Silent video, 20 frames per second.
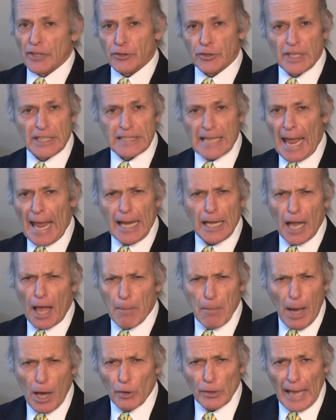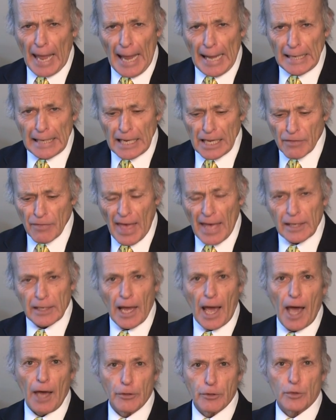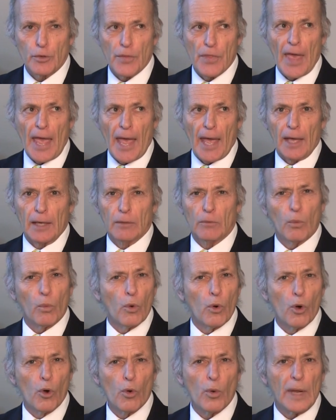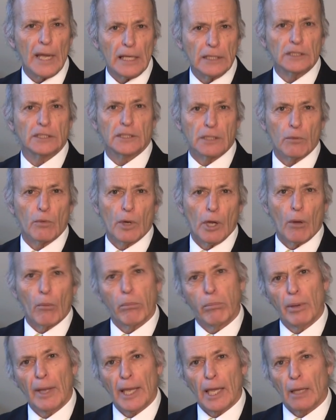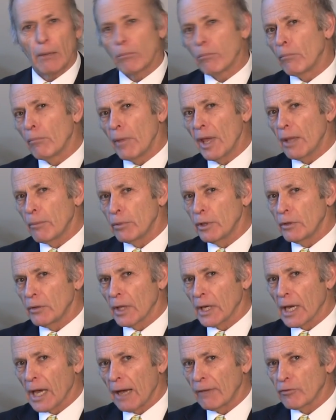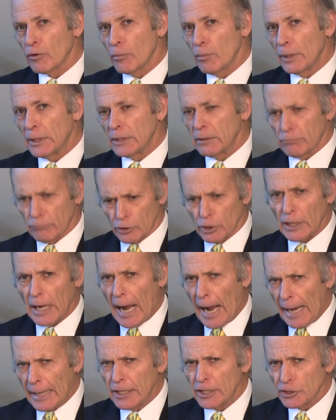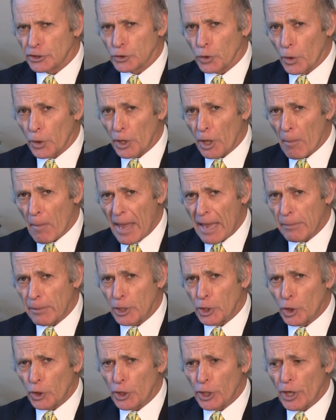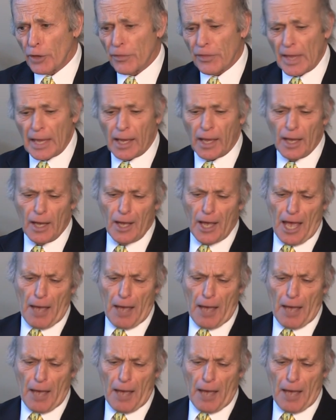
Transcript: So this ain't about any of that, other than who is the real bigot? Maybe the government? Kind of, sort of, maybe, do you think?